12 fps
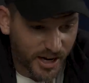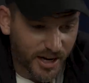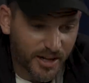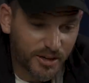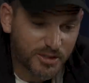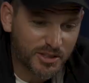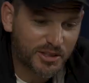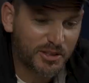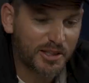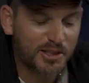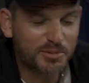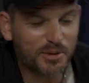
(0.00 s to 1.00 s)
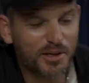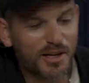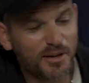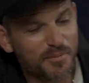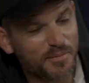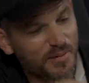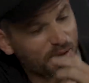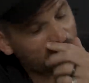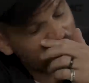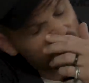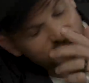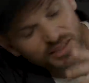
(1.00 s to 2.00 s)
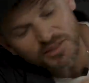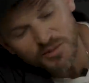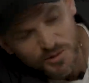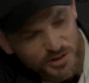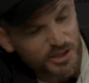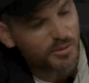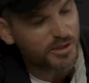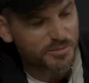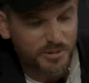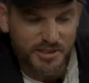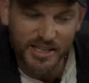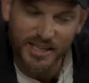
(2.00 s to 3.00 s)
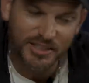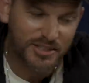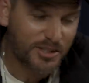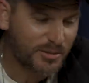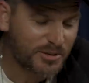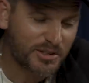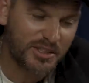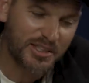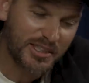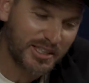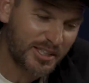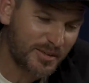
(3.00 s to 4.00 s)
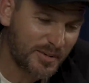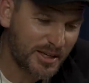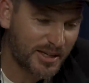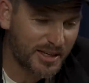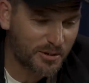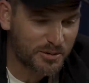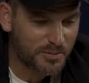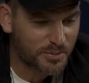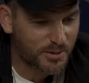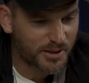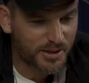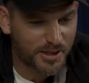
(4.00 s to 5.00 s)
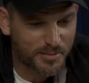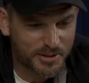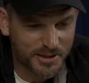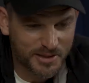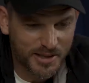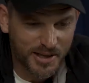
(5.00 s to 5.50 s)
that was the cleanest one. I've done some clean ones, but that shit was clean, man. I was pretty hyped on